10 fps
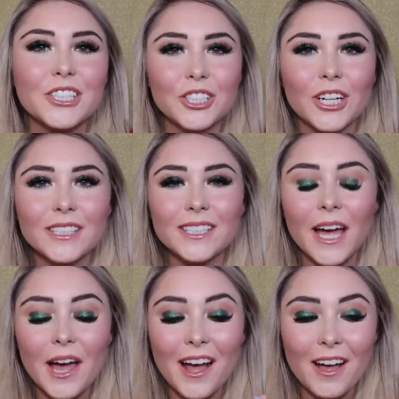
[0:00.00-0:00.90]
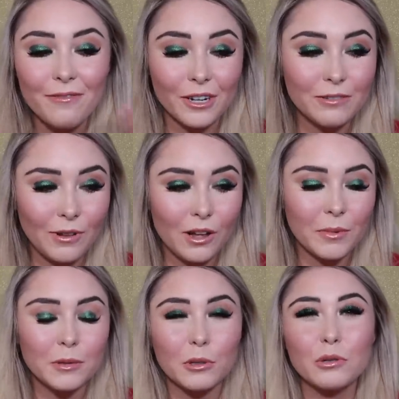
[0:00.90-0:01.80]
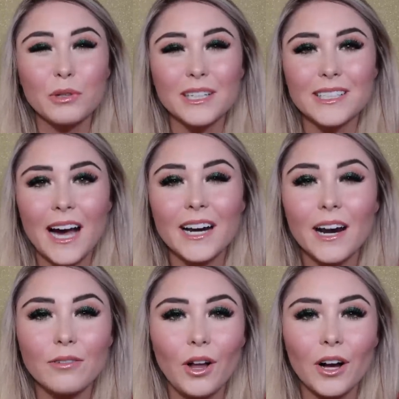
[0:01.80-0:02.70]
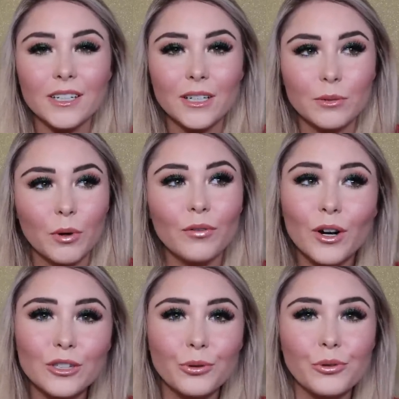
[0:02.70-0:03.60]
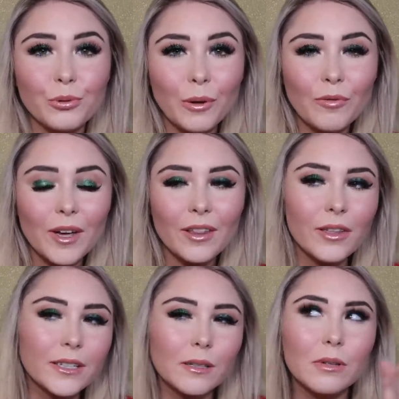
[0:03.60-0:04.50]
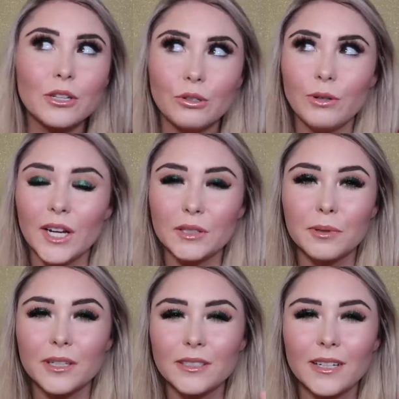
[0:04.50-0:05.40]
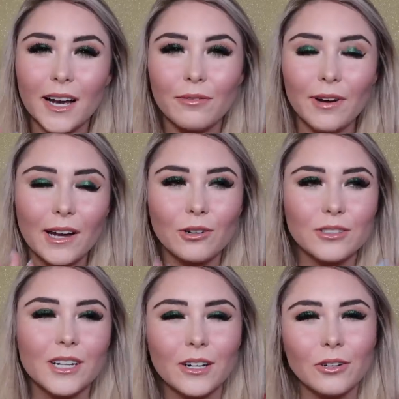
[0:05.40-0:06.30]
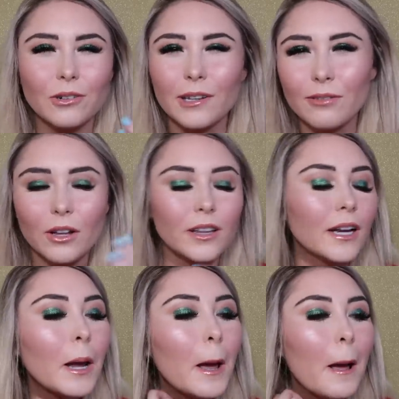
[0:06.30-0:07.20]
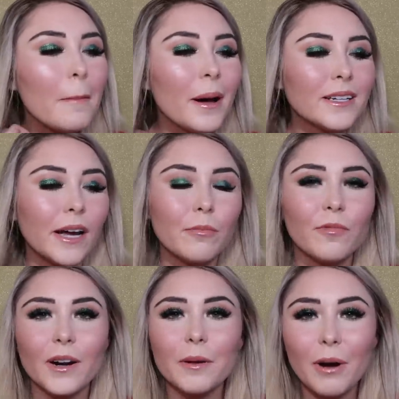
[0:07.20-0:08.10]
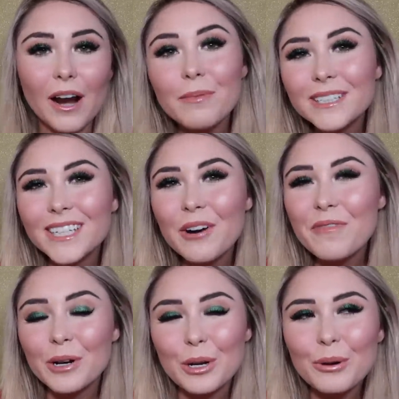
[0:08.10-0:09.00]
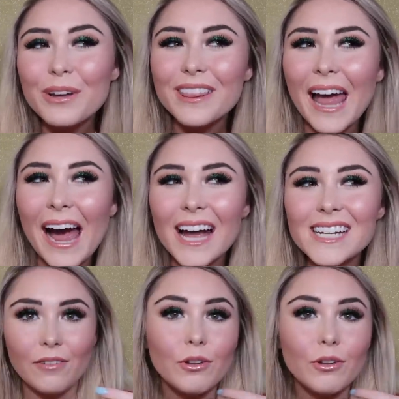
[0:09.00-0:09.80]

I just finished Vlogmas, which is really sad. I vlogged December 1st through the 25th, except like 2 days because I had finals and I couldn't really vlog then. But I'm very proud of myself for doing that.